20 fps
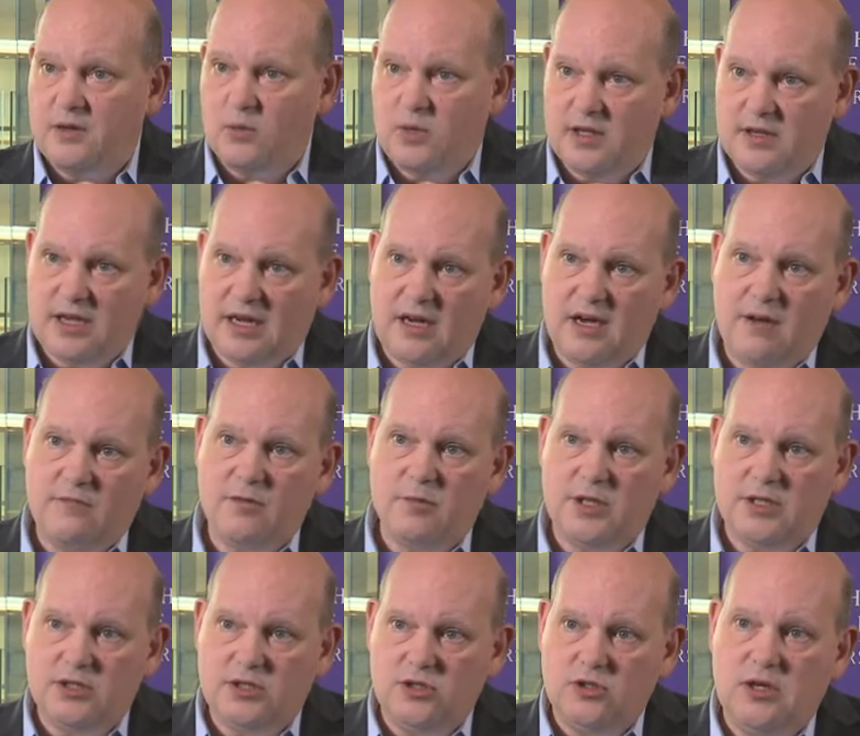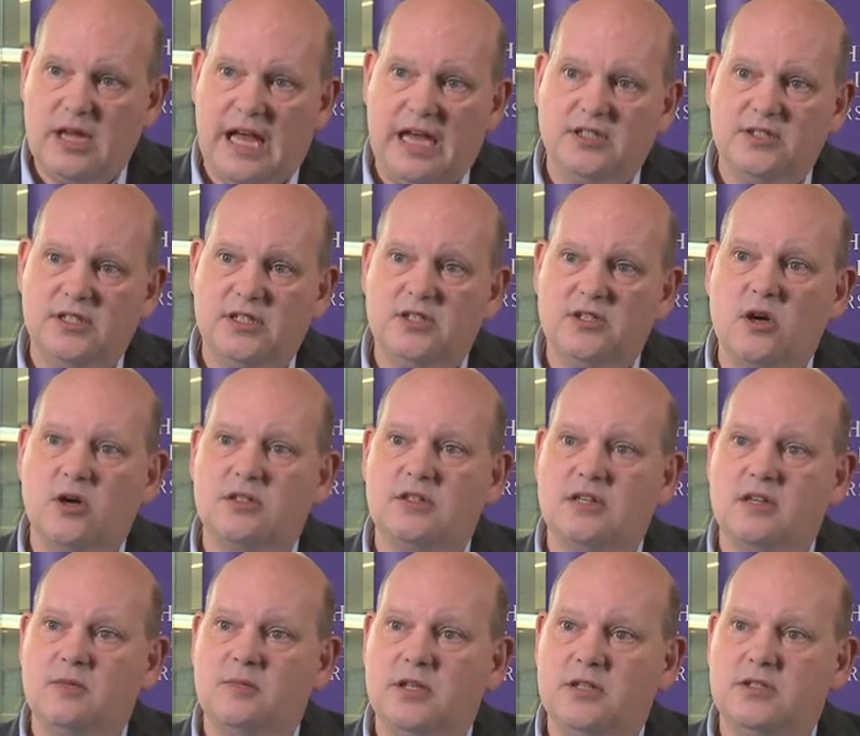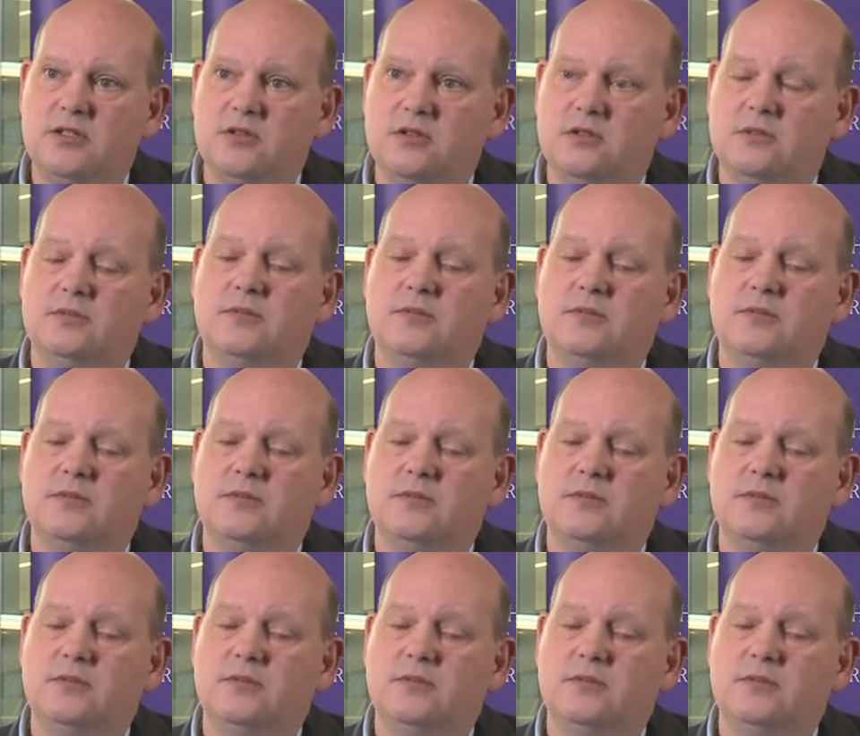that we think governments should actually start to commit to.